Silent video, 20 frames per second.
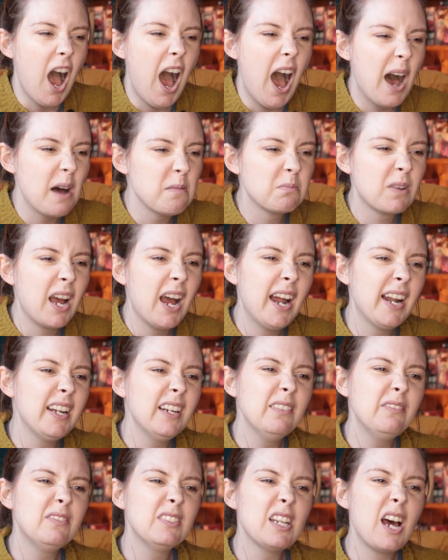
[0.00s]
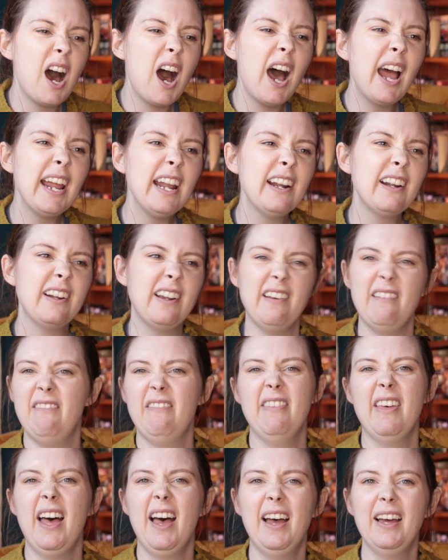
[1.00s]
I'm kind of tired
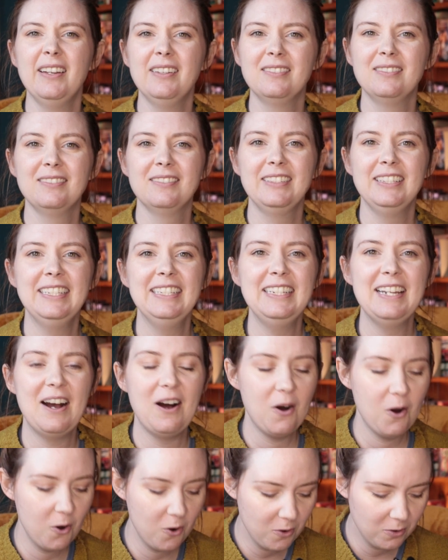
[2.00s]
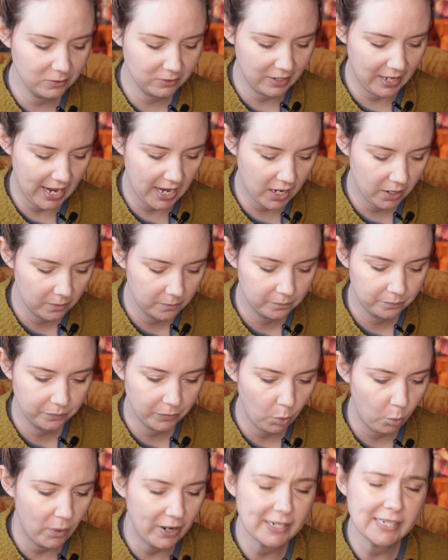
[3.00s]
of that, you know? Like,
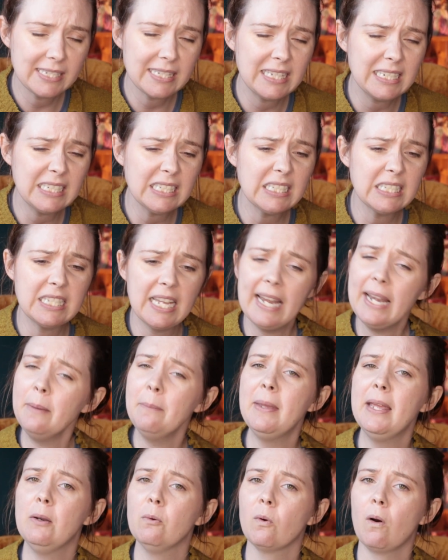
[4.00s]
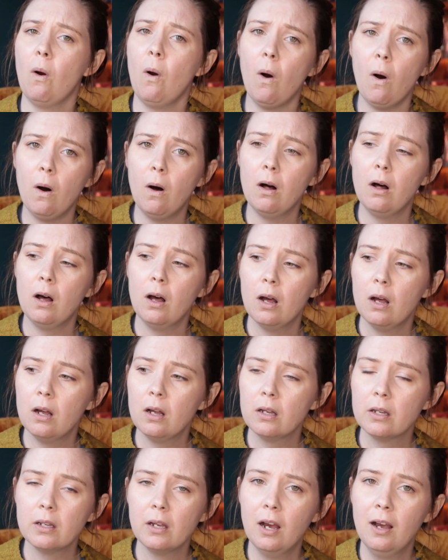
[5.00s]
where's the cinnamon roll?
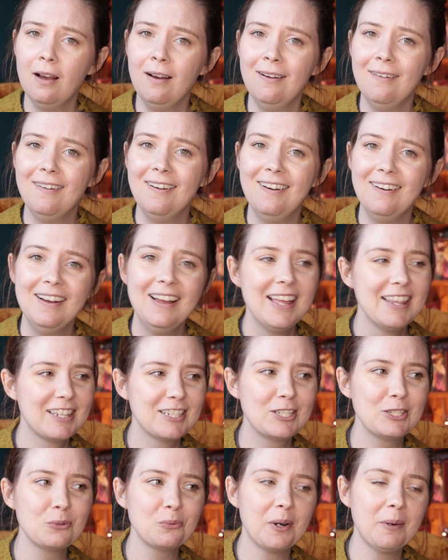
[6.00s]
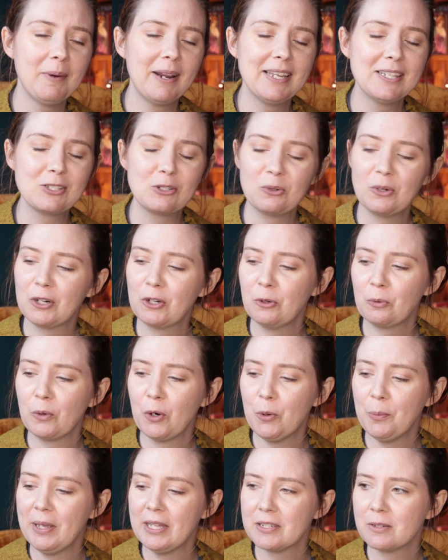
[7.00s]
This is where my historical
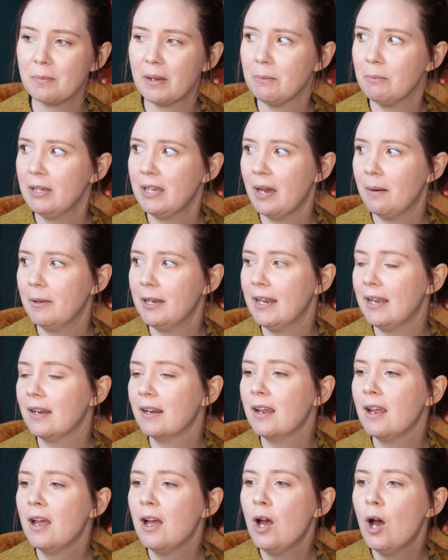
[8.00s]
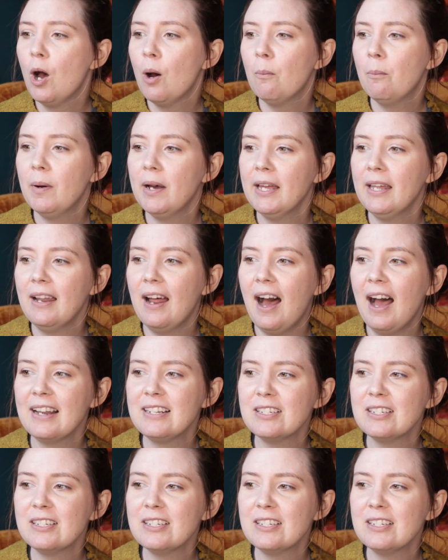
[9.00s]
romance might be coming in. But